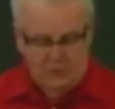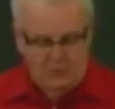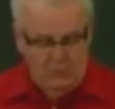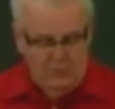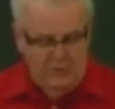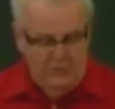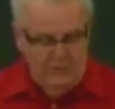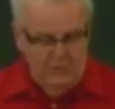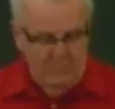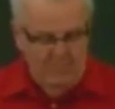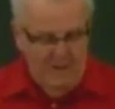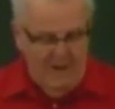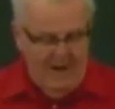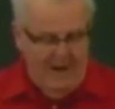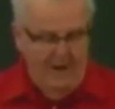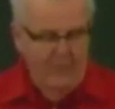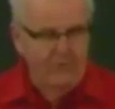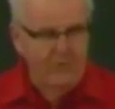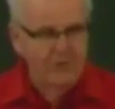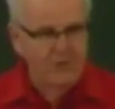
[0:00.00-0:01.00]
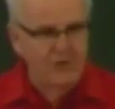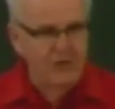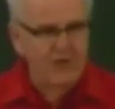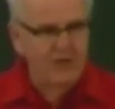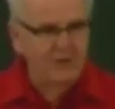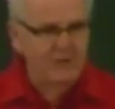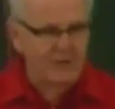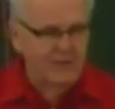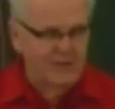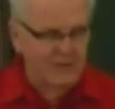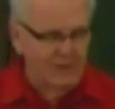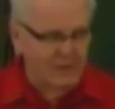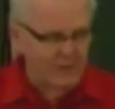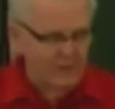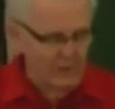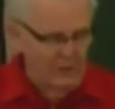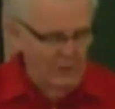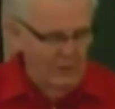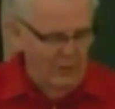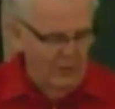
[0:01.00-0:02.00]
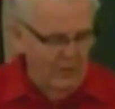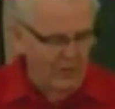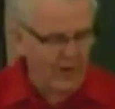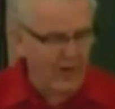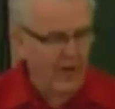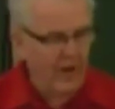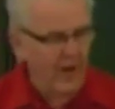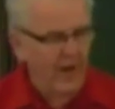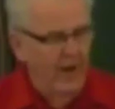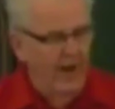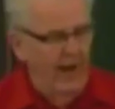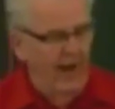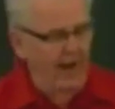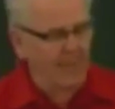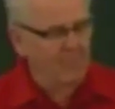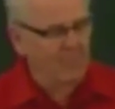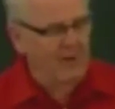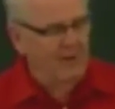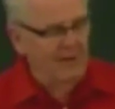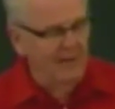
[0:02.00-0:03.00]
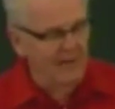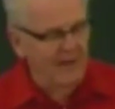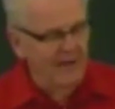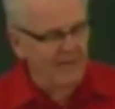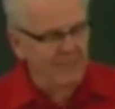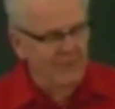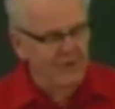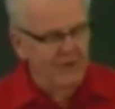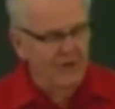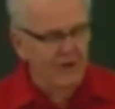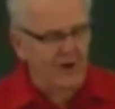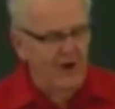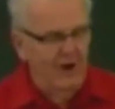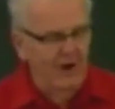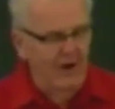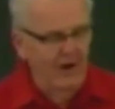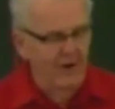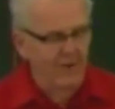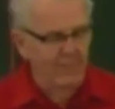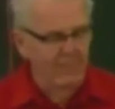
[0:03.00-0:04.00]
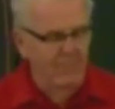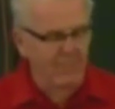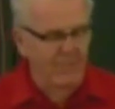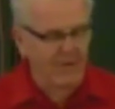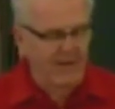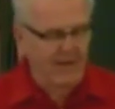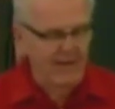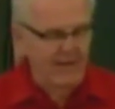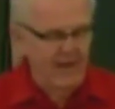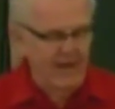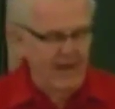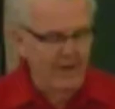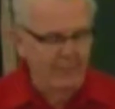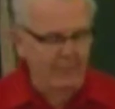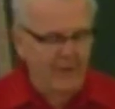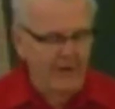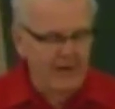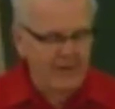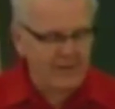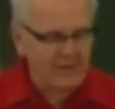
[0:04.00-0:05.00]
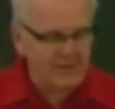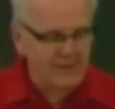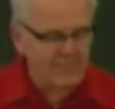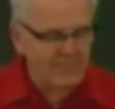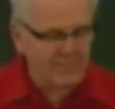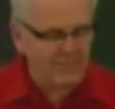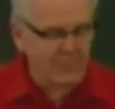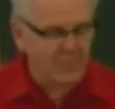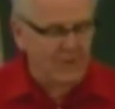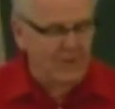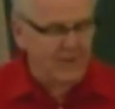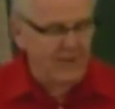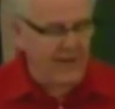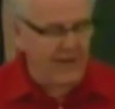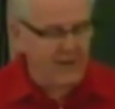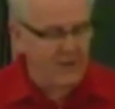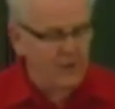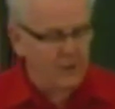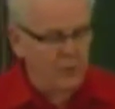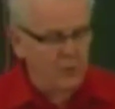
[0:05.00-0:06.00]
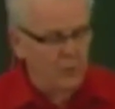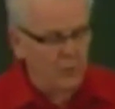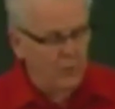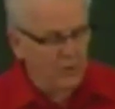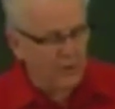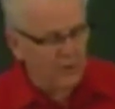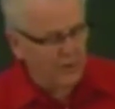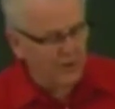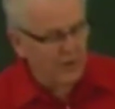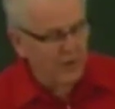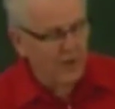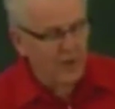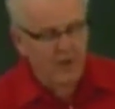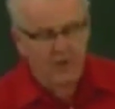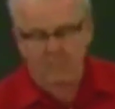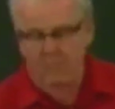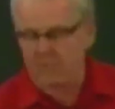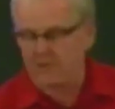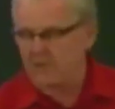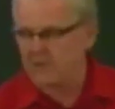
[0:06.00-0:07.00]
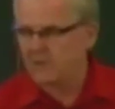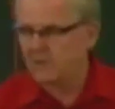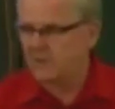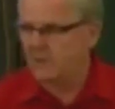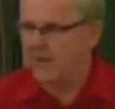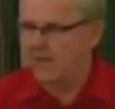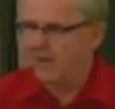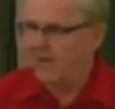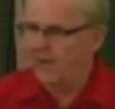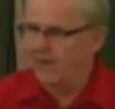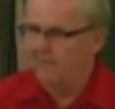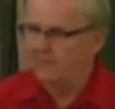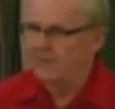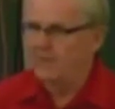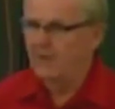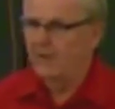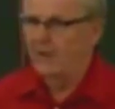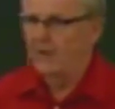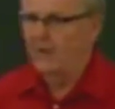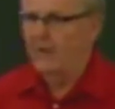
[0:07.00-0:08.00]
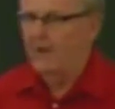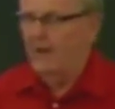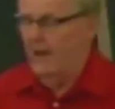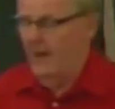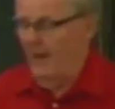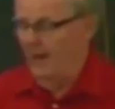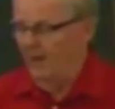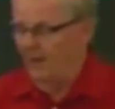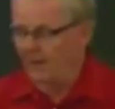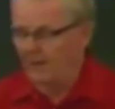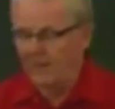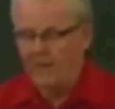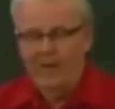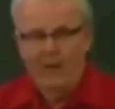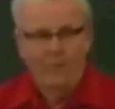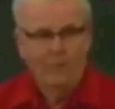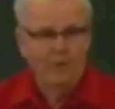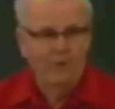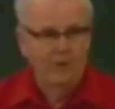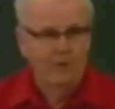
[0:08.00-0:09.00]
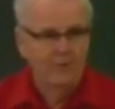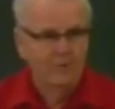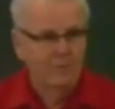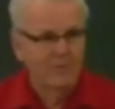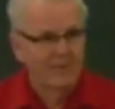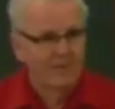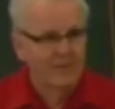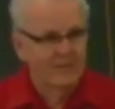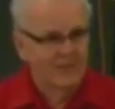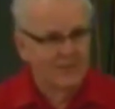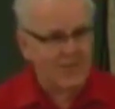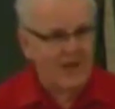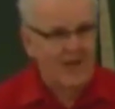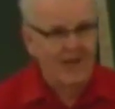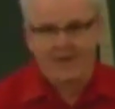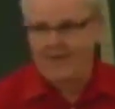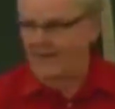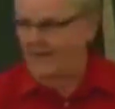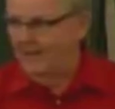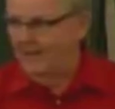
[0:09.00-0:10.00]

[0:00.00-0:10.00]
with your mouth Jesus is Lord and believe in your heart that God raised him from the dead, you will be saved. And, and Lord, that word means taking a